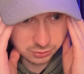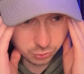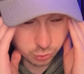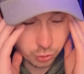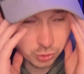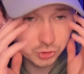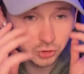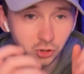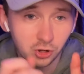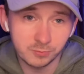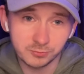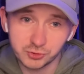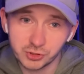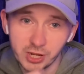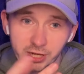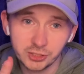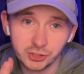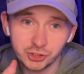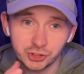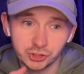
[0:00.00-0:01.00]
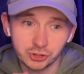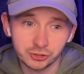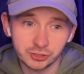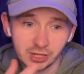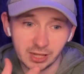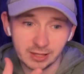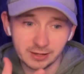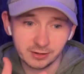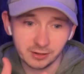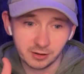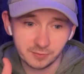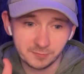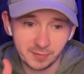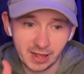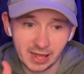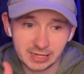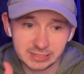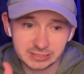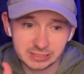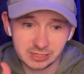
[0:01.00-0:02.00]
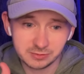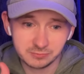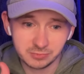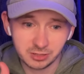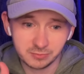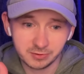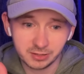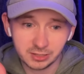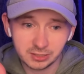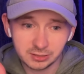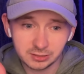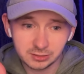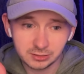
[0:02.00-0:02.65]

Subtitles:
Usopp, try and shoot it in your basket maybe.